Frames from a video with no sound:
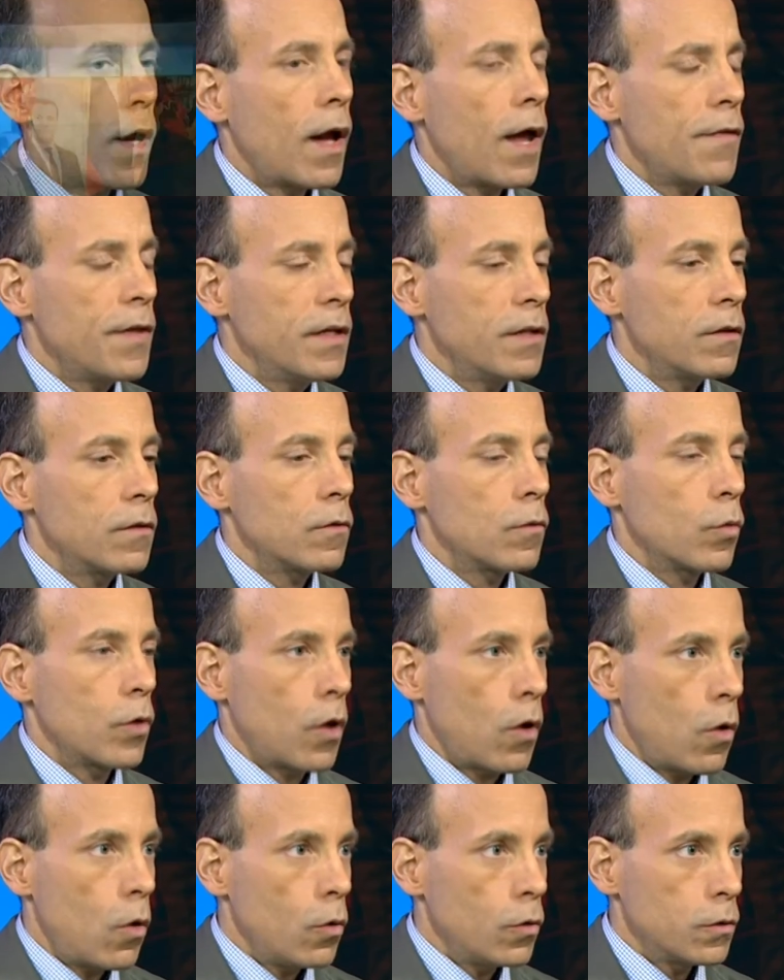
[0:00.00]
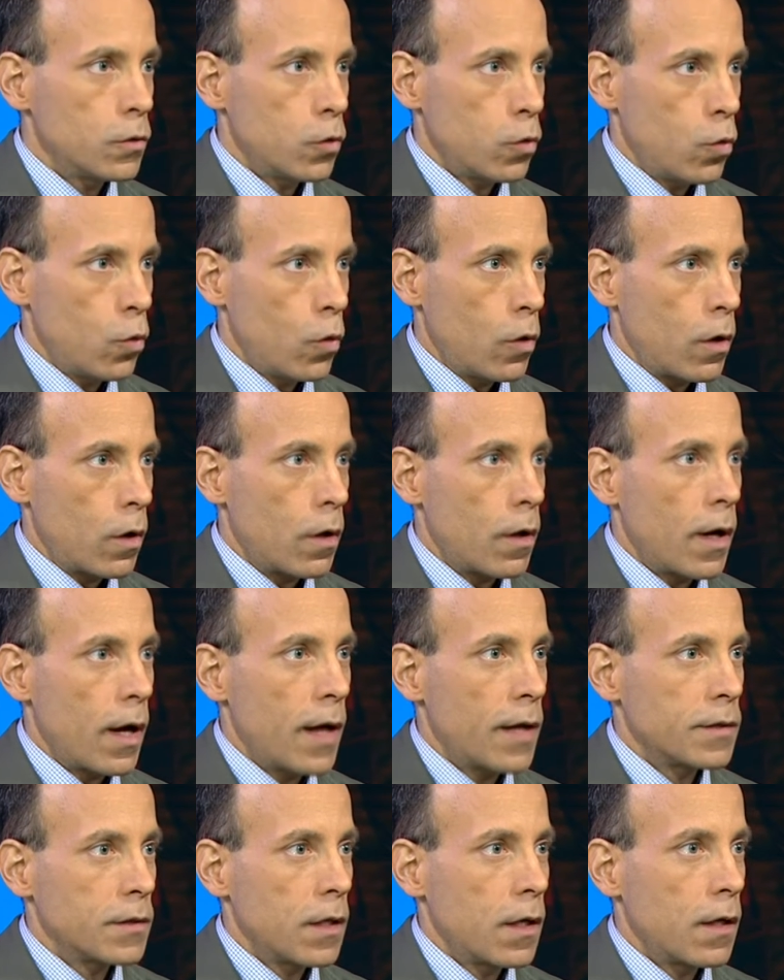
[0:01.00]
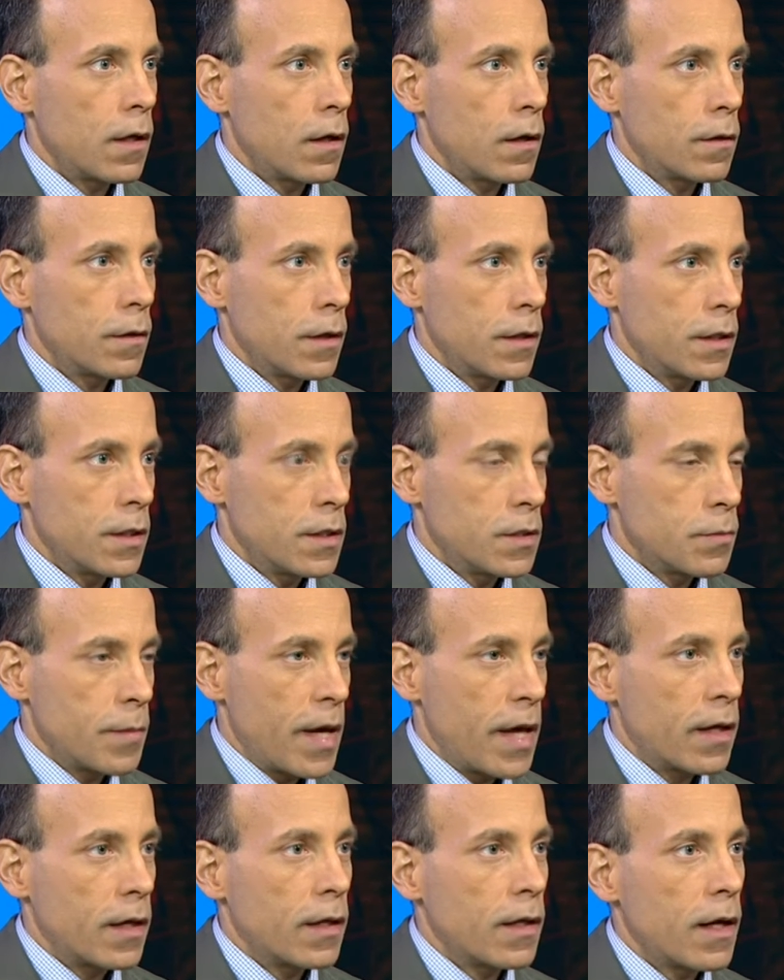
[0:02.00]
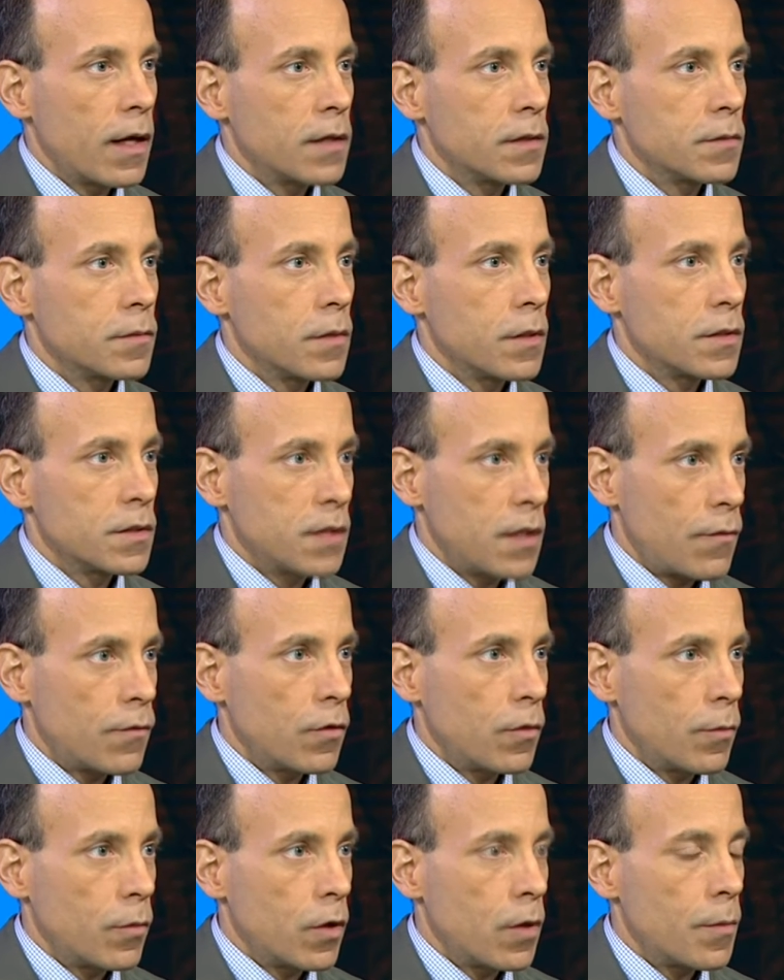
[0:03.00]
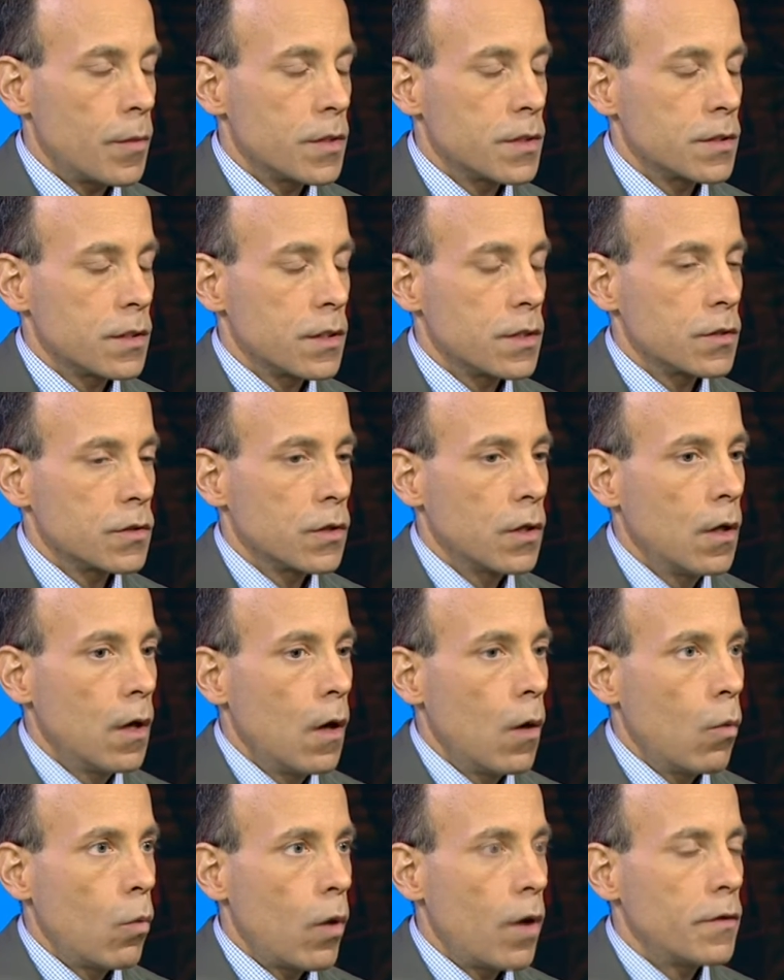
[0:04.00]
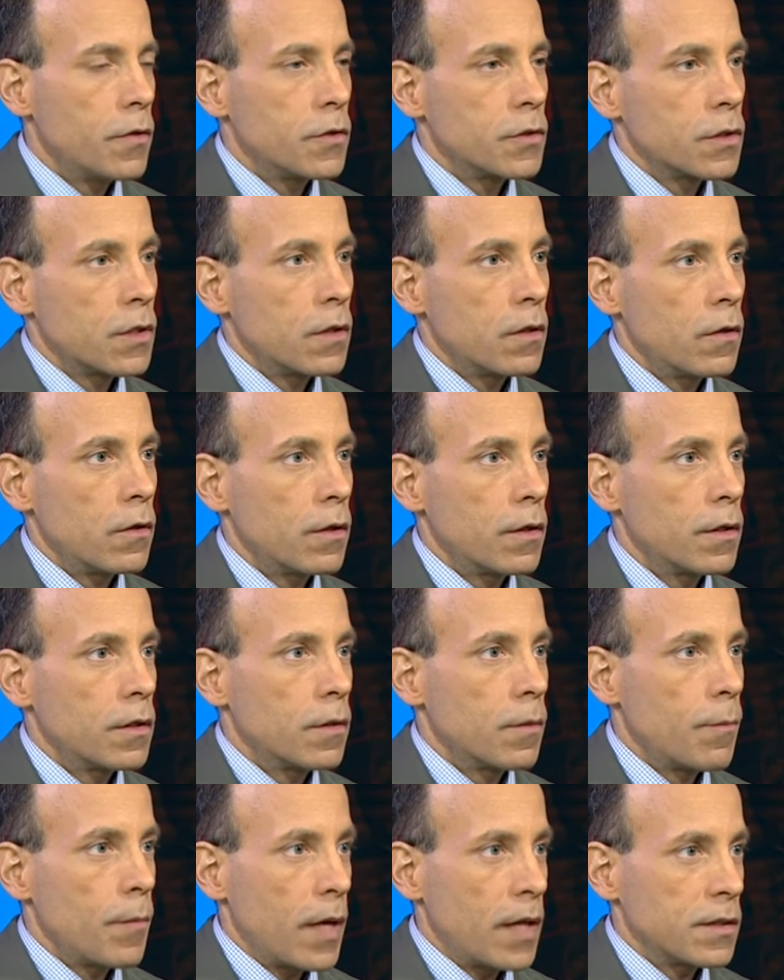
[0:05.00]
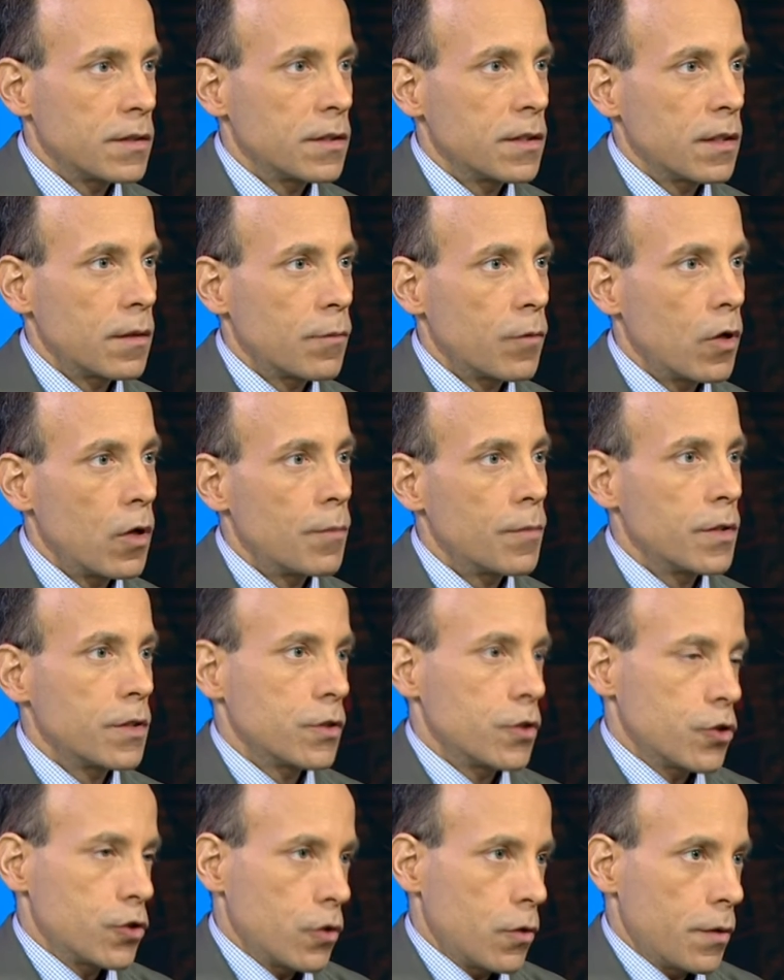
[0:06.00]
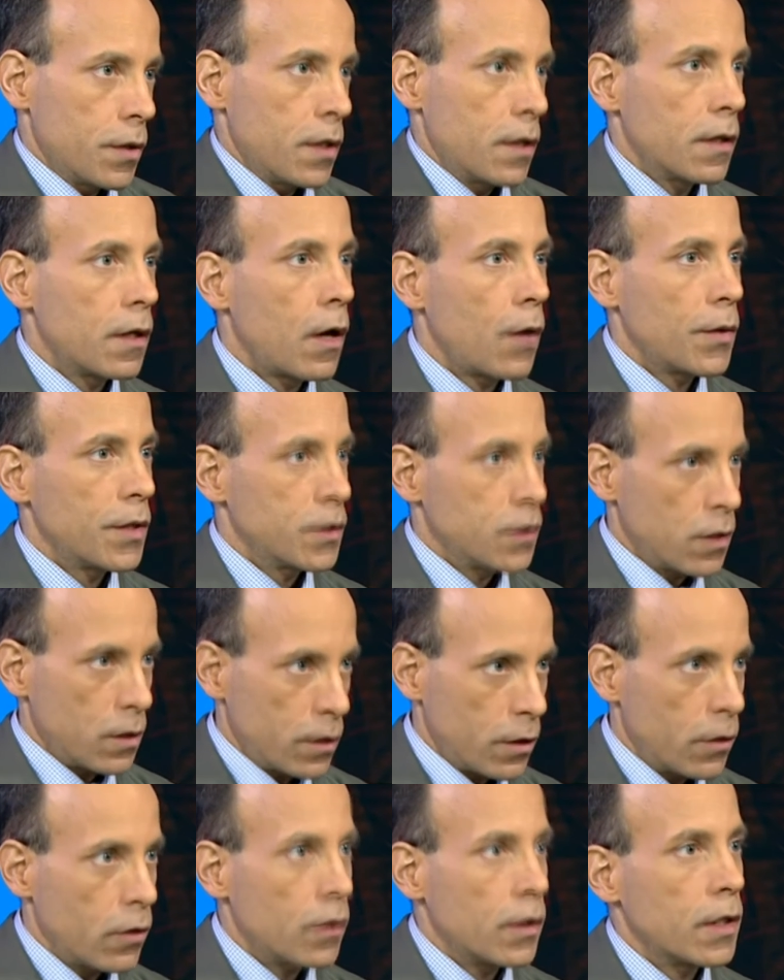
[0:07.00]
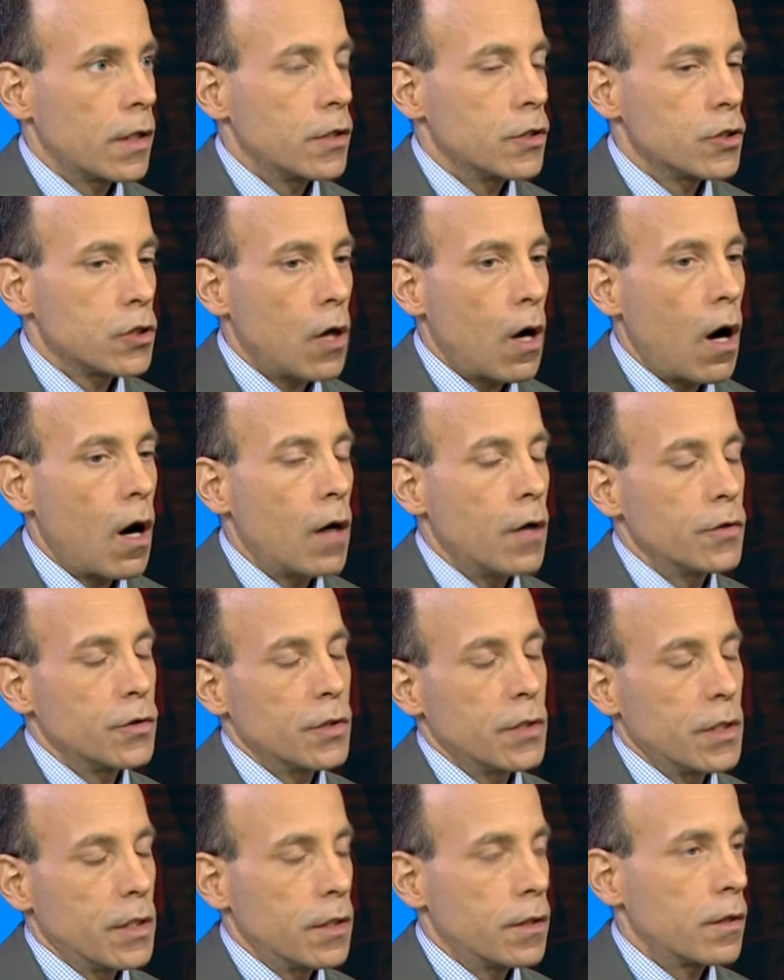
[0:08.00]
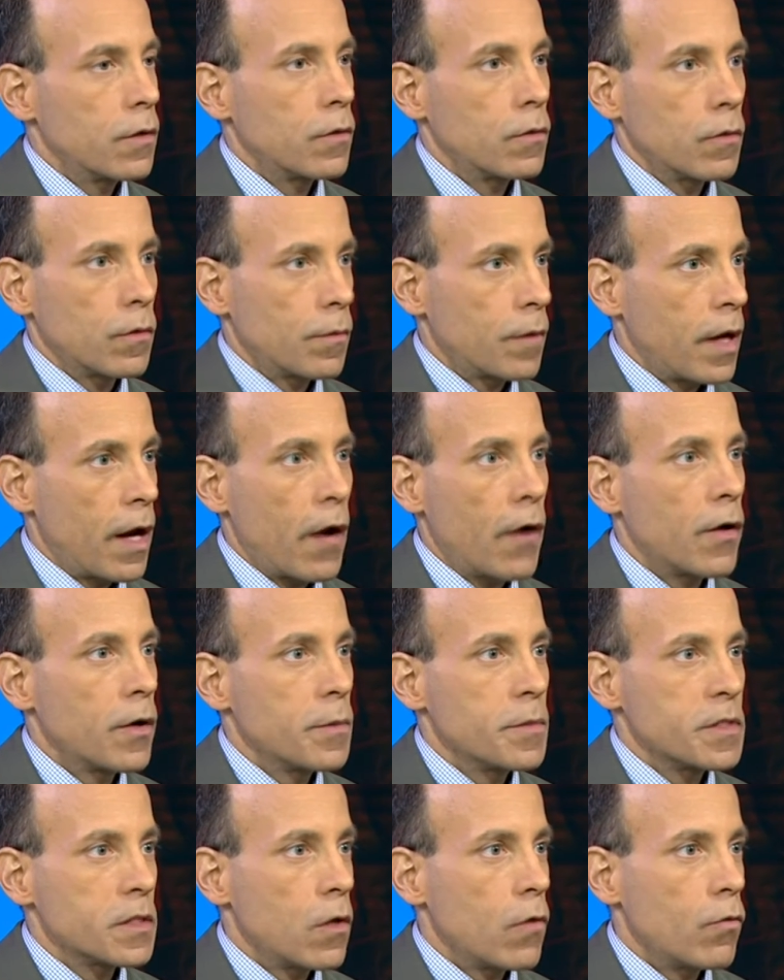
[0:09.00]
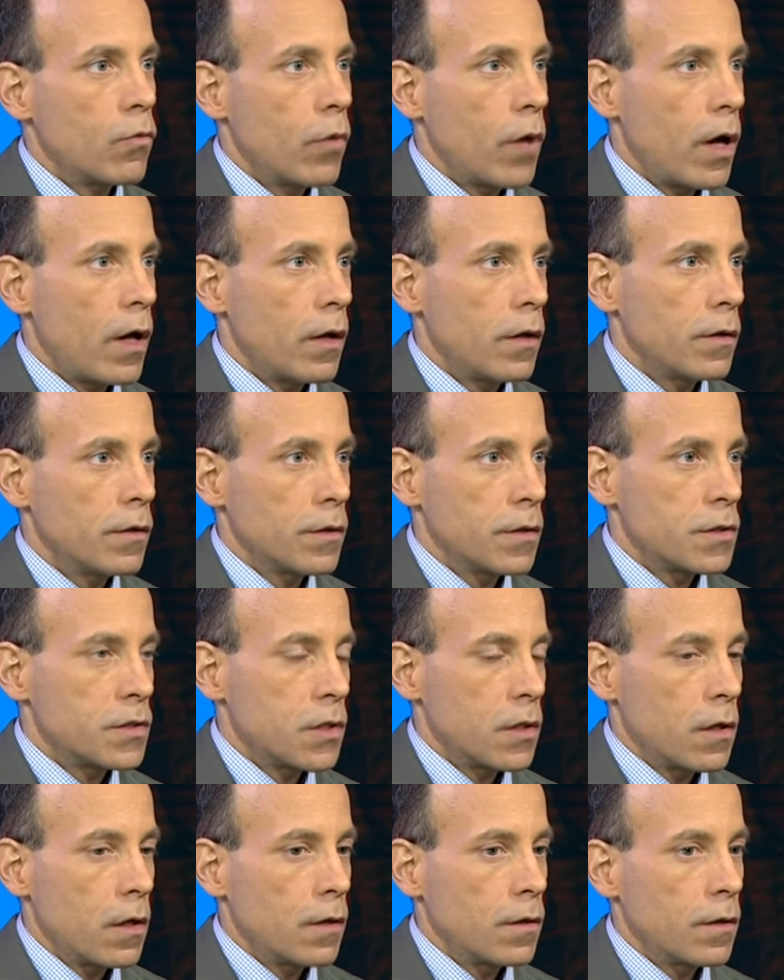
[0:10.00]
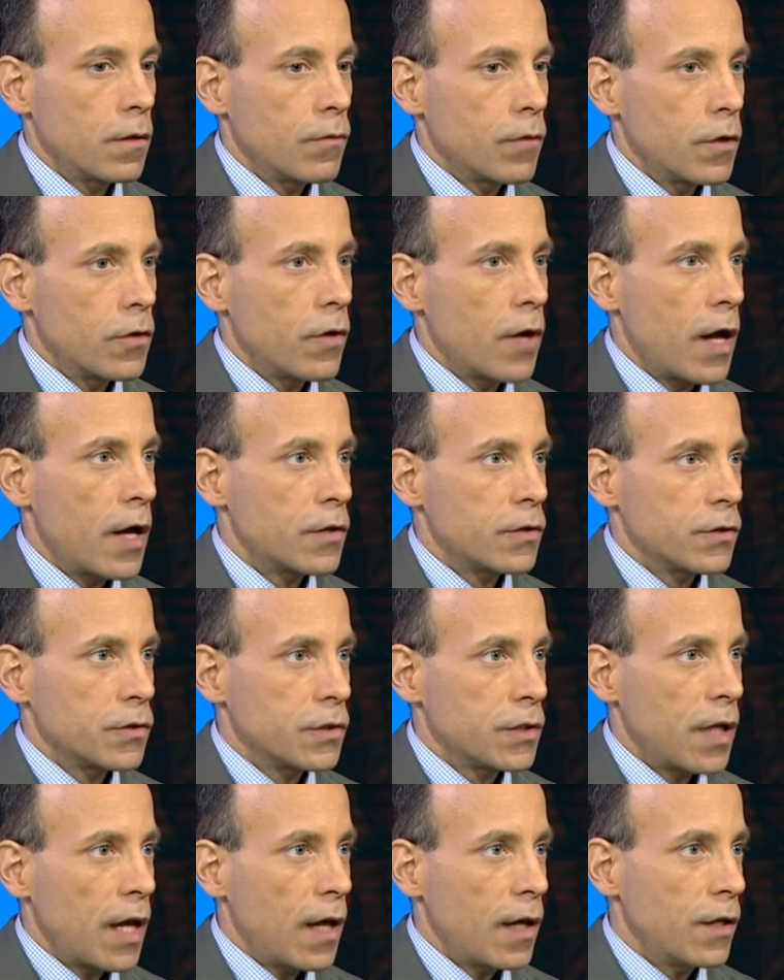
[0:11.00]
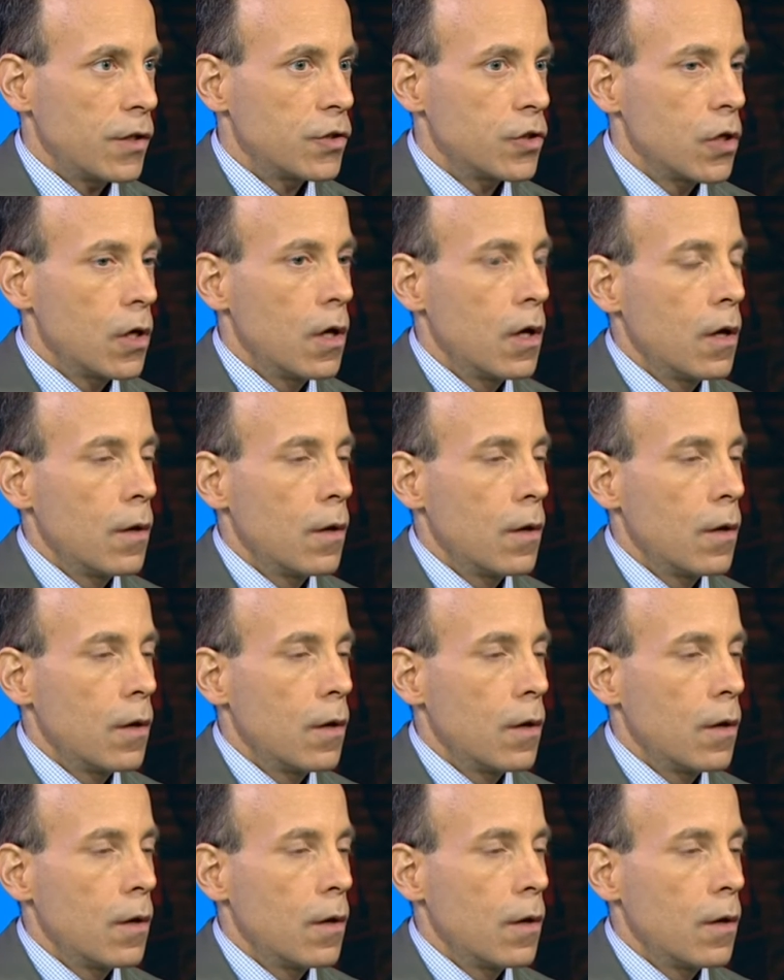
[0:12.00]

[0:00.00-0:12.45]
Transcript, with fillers: I think well, the whole tour has, uh, uh, that he's making has uh, several purposes. One, there's clearly a domestic purpose to show that now he's clearly in charge, that he can carry himself well on, this, on the international stage.